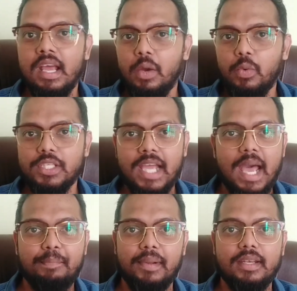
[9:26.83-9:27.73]
which
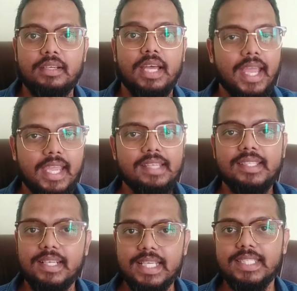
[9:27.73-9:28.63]
happened against
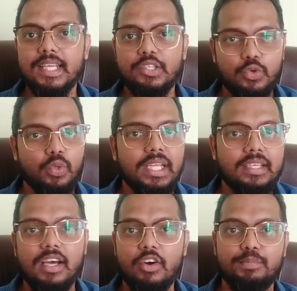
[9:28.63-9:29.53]
the recent ruling
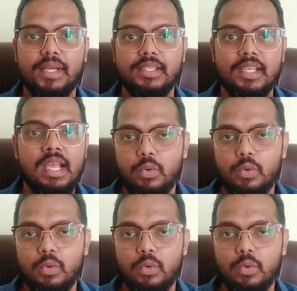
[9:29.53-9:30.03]
government